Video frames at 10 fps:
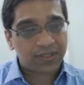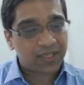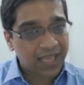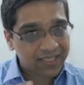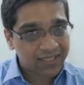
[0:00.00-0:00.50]

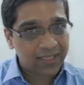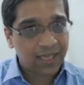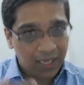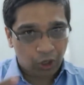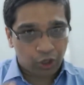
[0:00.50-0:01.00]
That's the
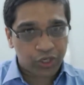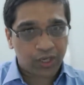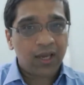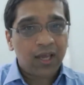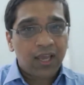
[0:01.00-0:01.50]
logic.
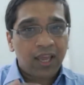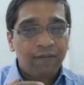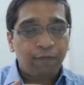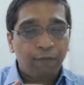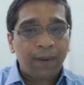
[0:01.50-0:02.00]
If
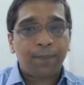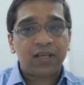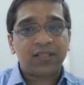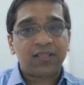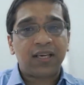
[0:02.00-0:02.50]
one
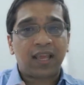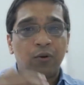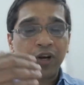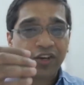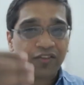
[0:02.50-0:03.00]
person can only
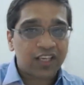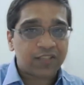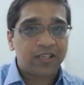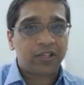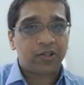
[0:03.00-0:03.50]
transmit
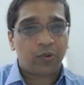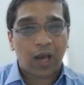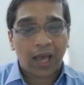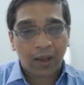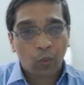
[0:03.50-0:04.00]
it to
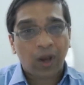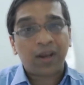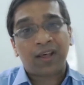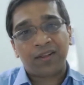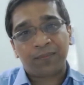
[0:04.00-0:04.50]
one
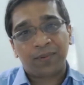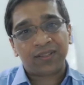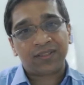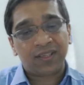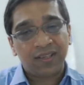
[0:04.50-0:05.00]
other
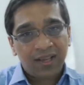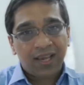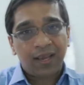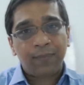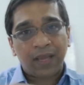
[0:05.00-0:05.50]
person, it
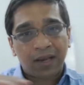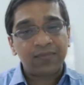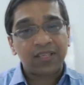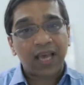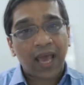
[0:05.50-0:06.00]

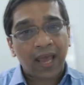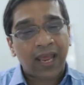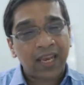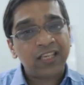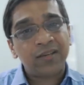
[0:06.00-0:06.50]
becomes an
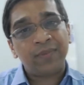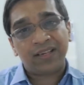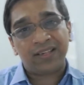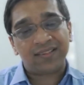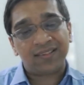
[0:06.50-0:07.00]
endemic
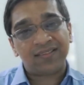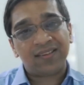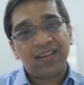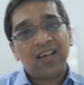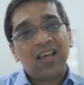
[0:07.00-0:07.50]
disease.
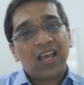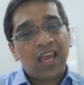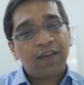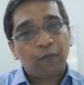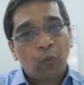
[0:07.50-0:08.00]

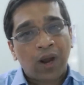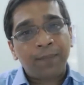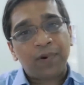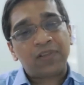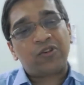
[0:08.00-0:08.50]
If one
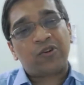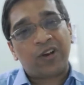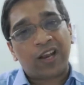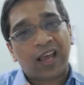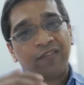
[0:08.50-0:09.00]
person on an
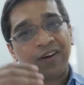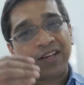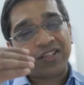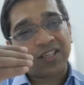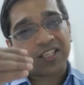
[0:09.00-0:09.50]
average
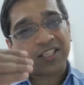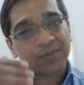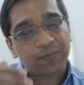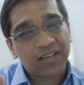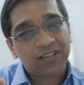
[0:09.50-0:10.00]

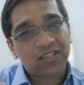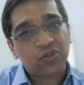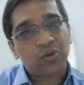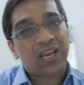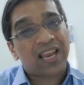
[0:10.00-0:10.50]
spreads it to
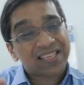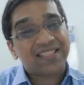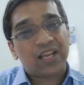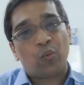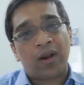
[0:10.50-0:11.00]
less
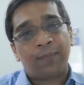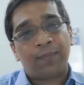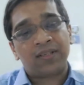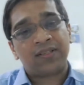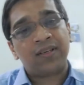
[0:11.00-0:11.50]
than one
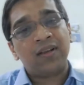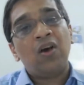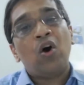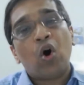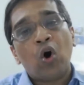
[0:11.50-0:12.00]
person,
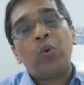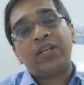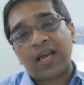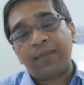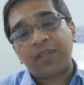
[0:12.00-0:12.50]
over
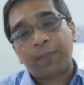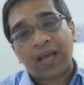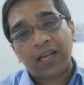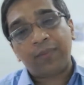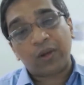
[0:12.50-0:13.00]
time the
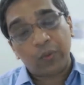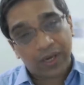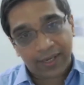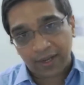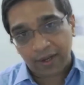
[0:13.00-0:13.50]
pandemic will
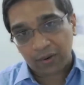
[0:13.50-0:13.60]
die.